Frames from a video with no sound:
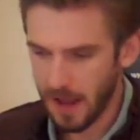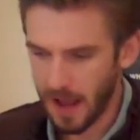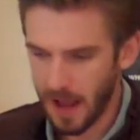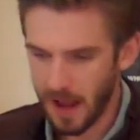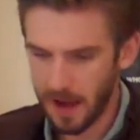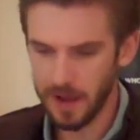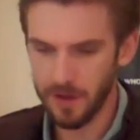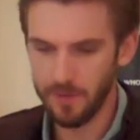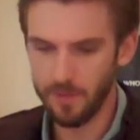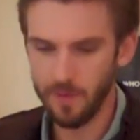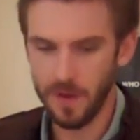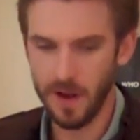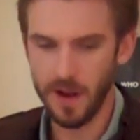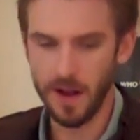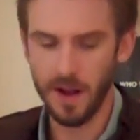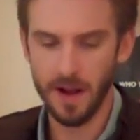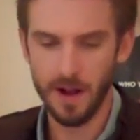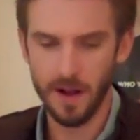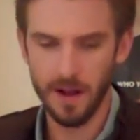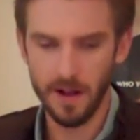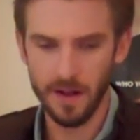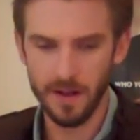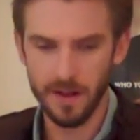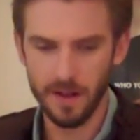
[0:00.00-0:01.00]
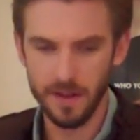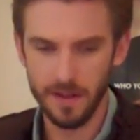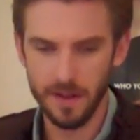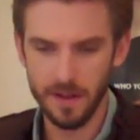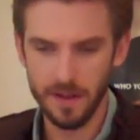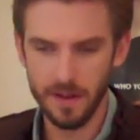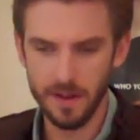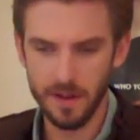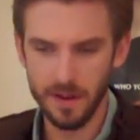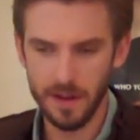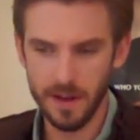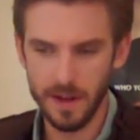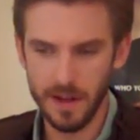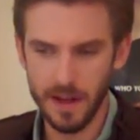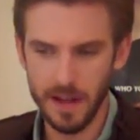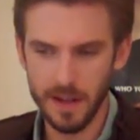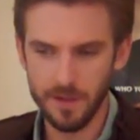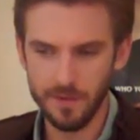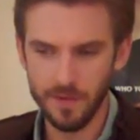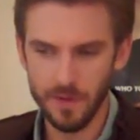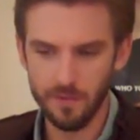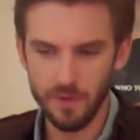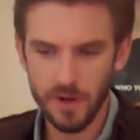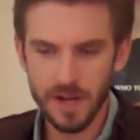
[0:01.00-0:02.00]
and it uh,
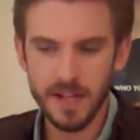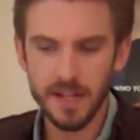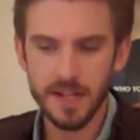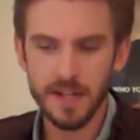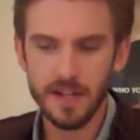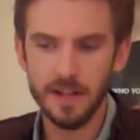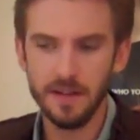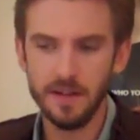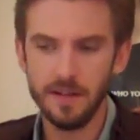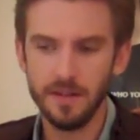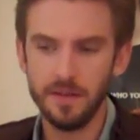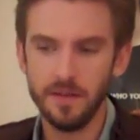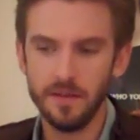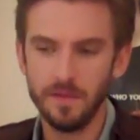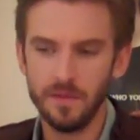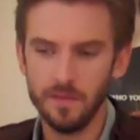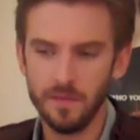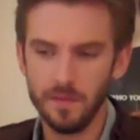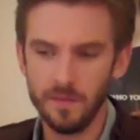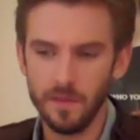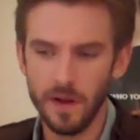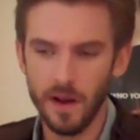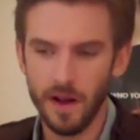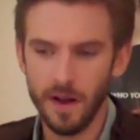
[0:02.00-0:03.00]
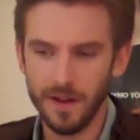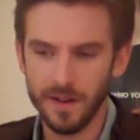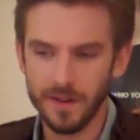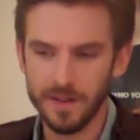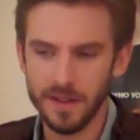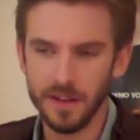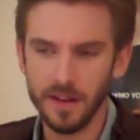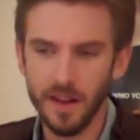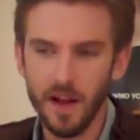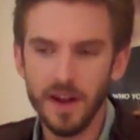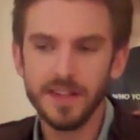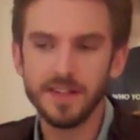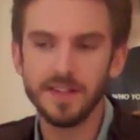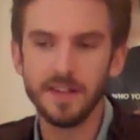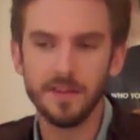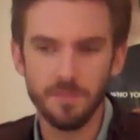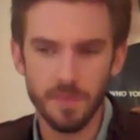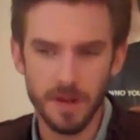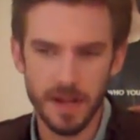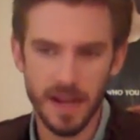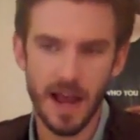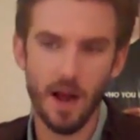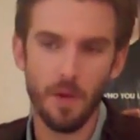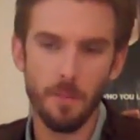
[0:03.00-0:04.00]
it really uh, delighted
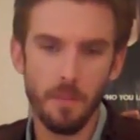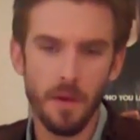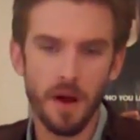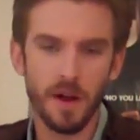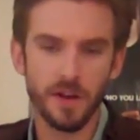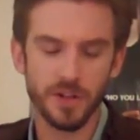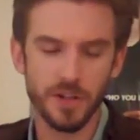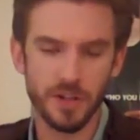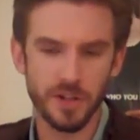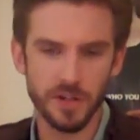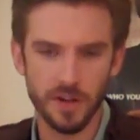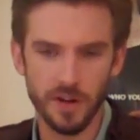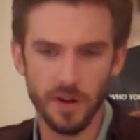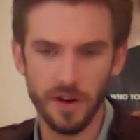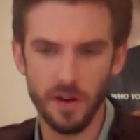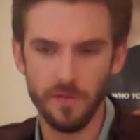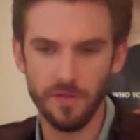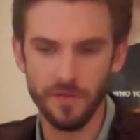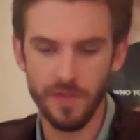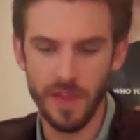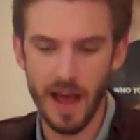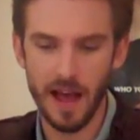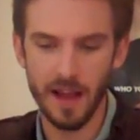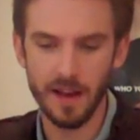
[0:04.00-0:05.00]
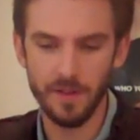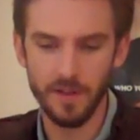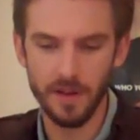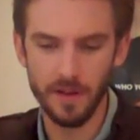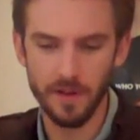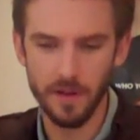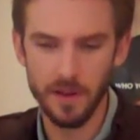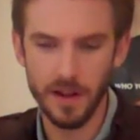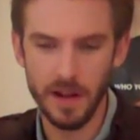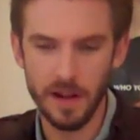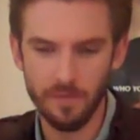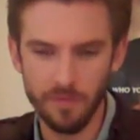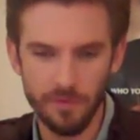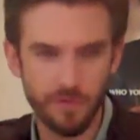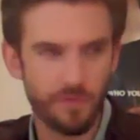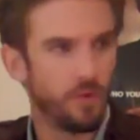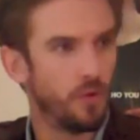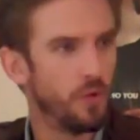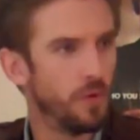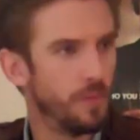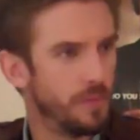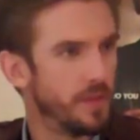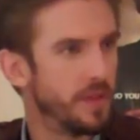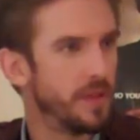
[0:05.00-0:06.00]
me how much of that
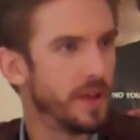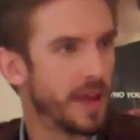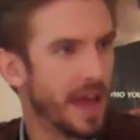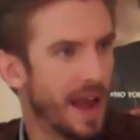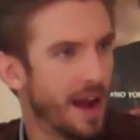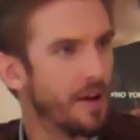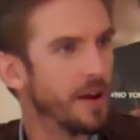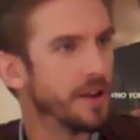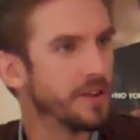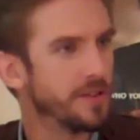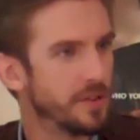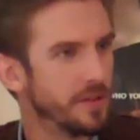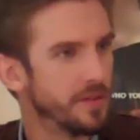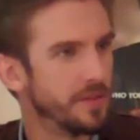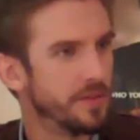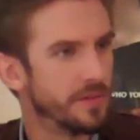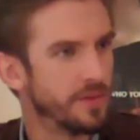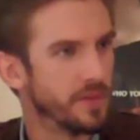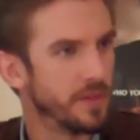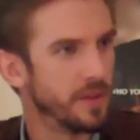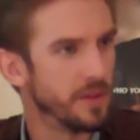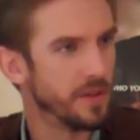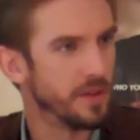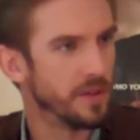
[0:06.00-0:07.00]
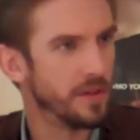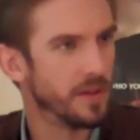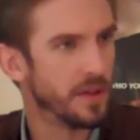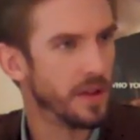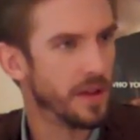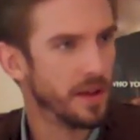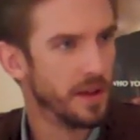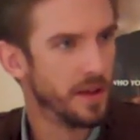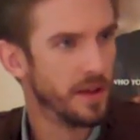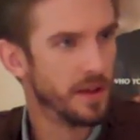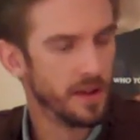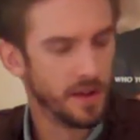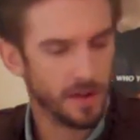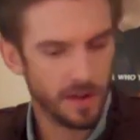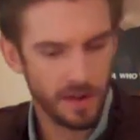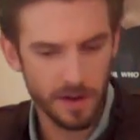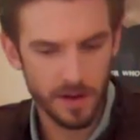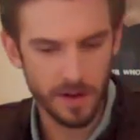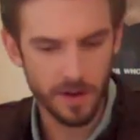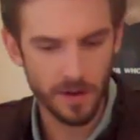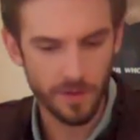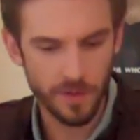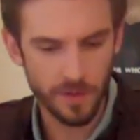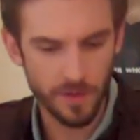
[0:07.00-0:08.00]
informed the character of the
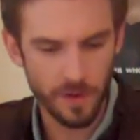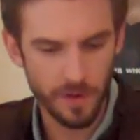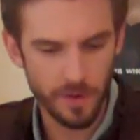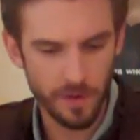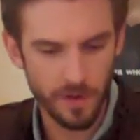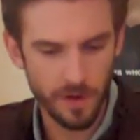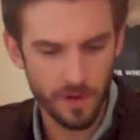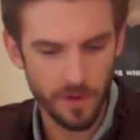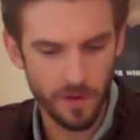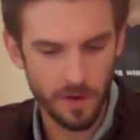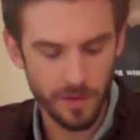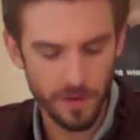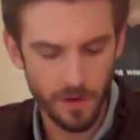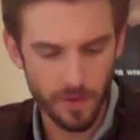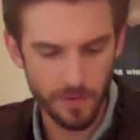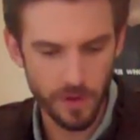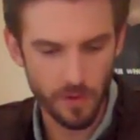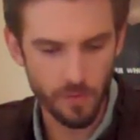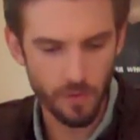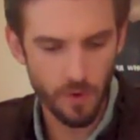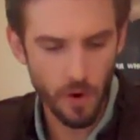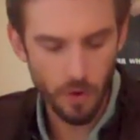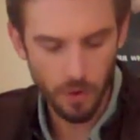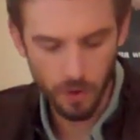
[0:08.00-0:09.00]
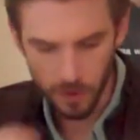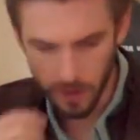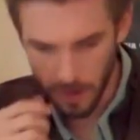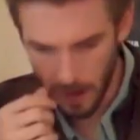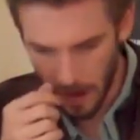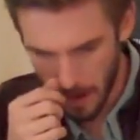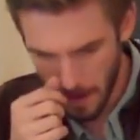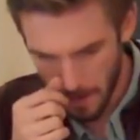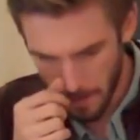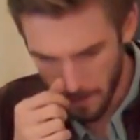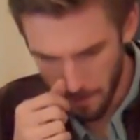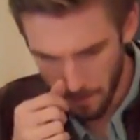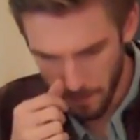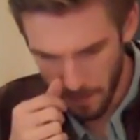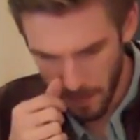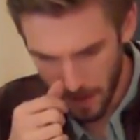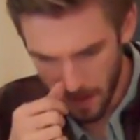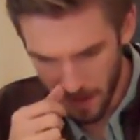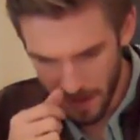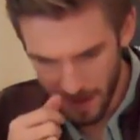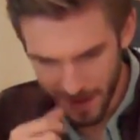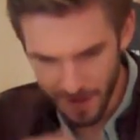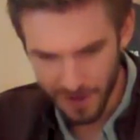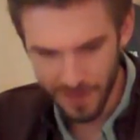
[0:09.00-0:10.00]
you know of, of the role. Um,
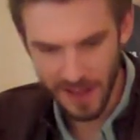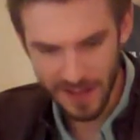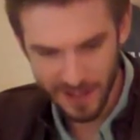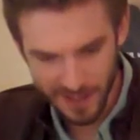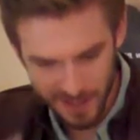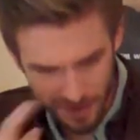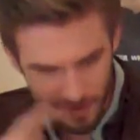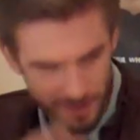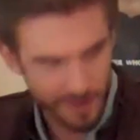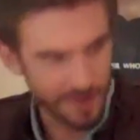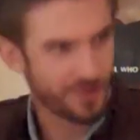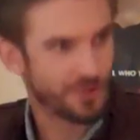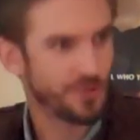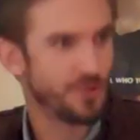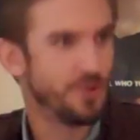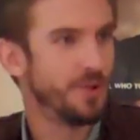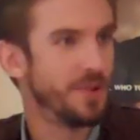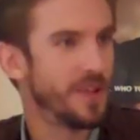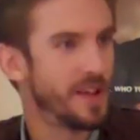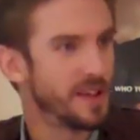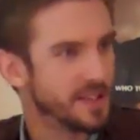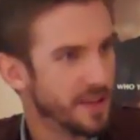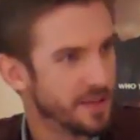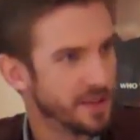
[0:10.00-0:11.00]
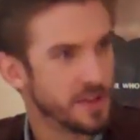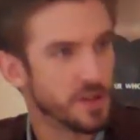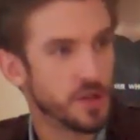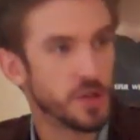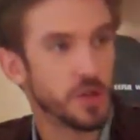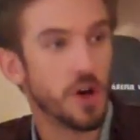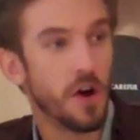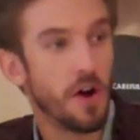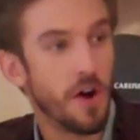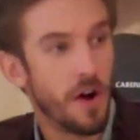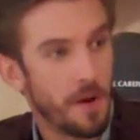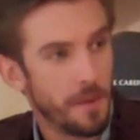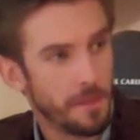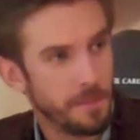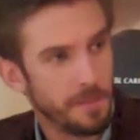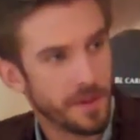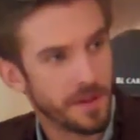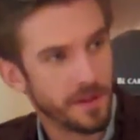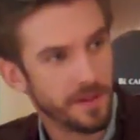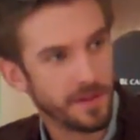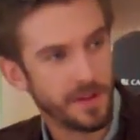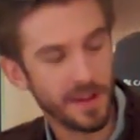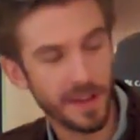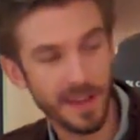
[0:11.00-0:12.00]
you know, that Southern drawl, that Southern charm
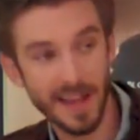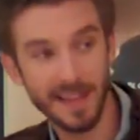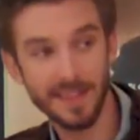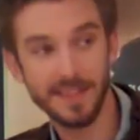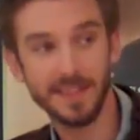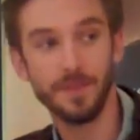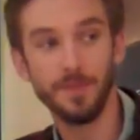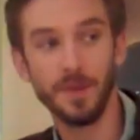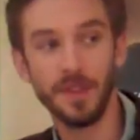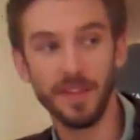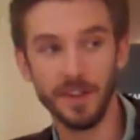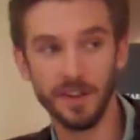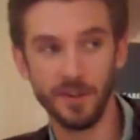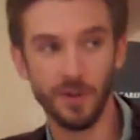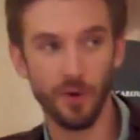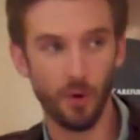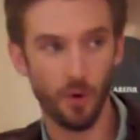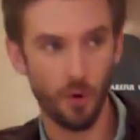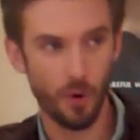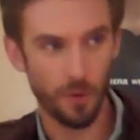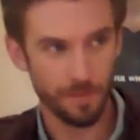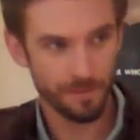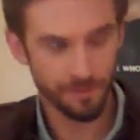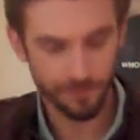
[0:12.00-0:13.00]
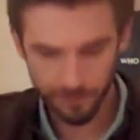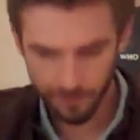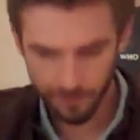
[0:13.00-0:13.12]
that, that gets him in the door,